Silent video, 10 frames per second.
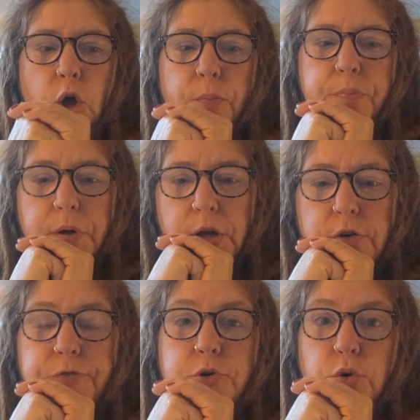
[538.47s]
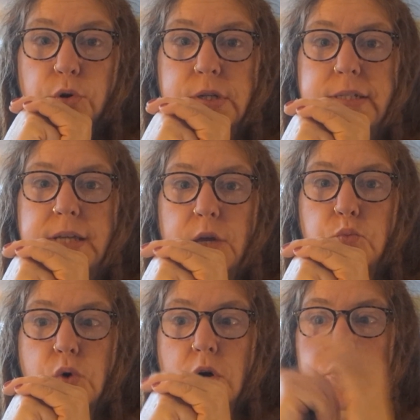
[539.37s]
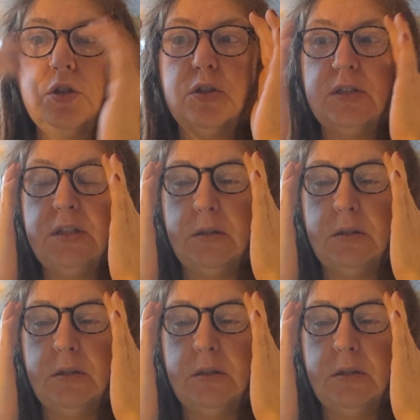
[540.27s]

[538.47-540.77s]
But of course, they want